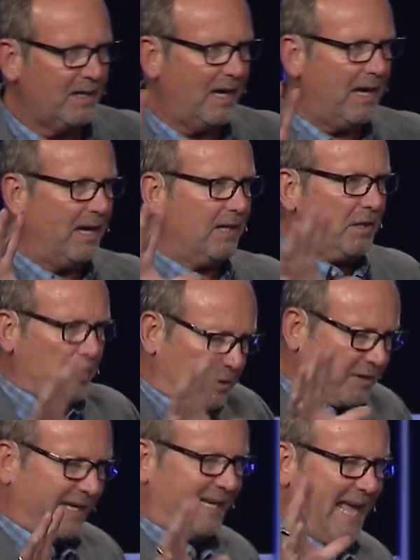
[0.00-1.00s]
uh,
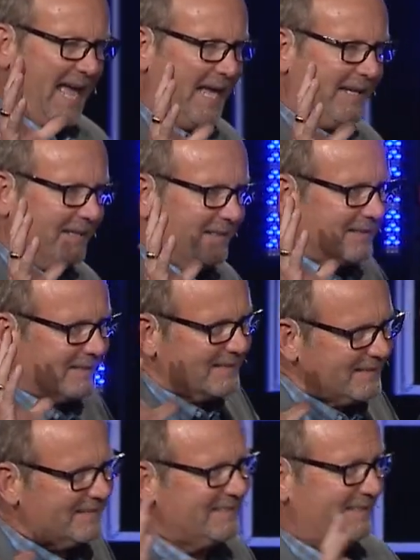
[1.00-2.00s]
looking and
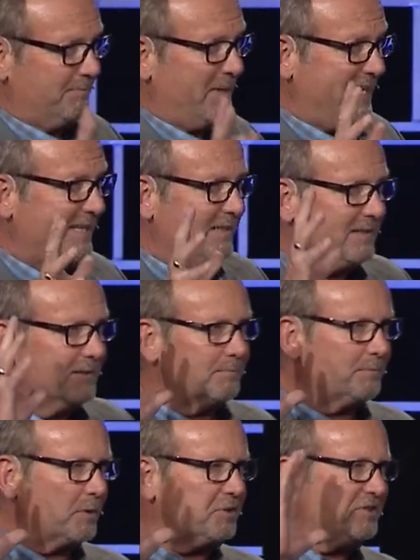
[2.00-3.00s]
being
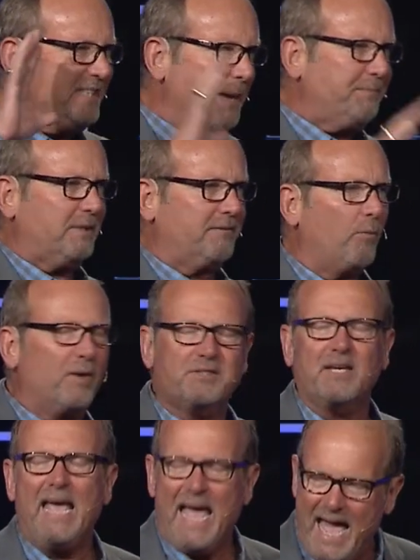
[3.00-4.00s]
perceptive of
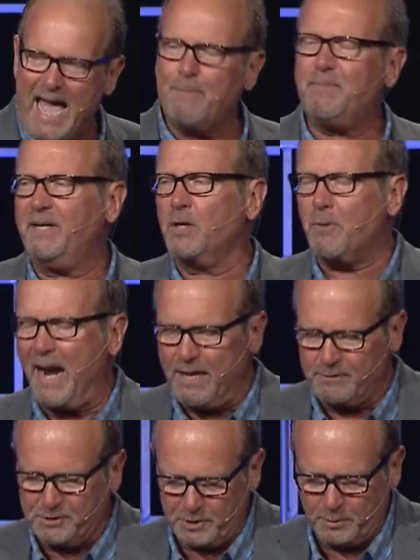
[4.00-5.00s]
what's happening
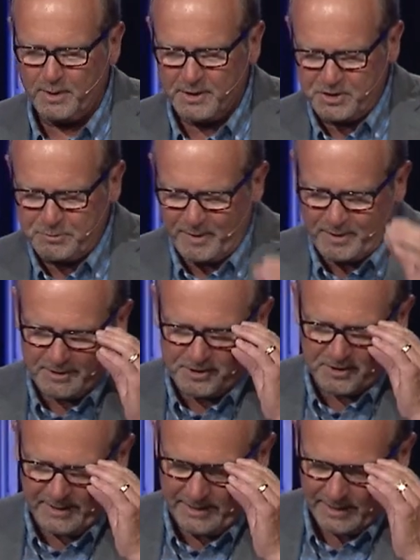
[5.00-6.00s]
around you
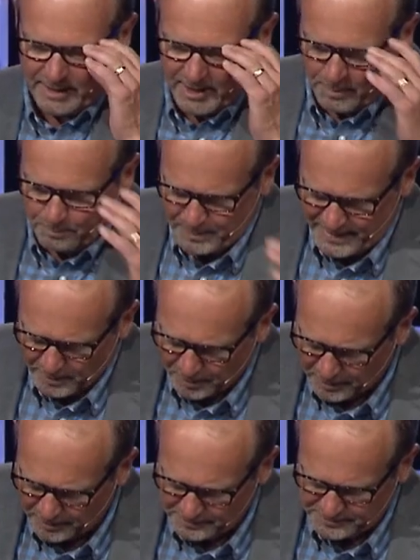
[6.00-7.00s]
spiritually. Be
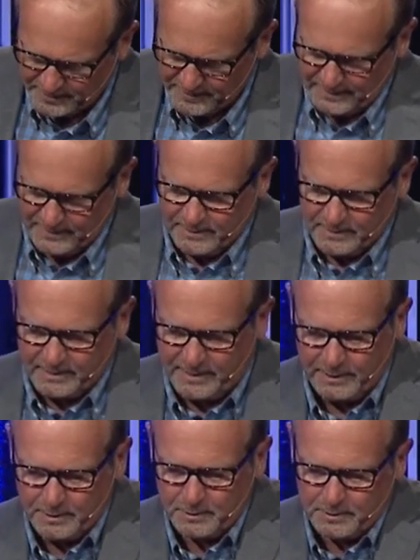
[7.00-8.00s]
alert.
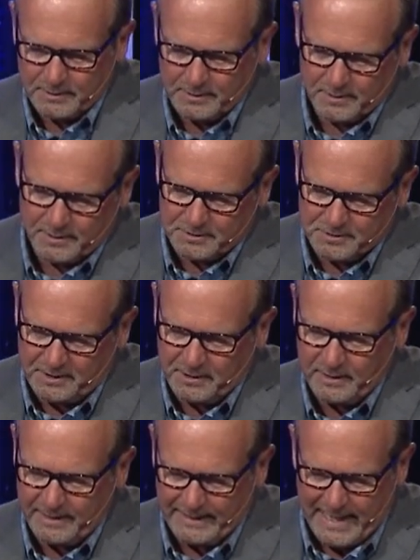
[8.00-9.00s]
Kill,
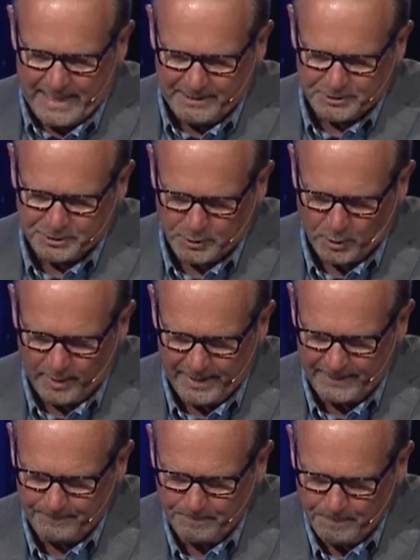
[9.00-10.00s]
stealing, and
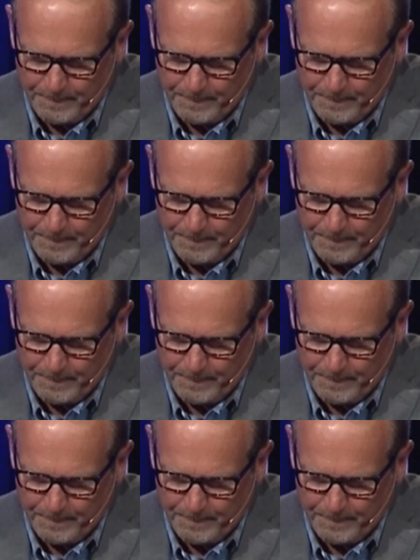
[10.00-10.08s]
destroying.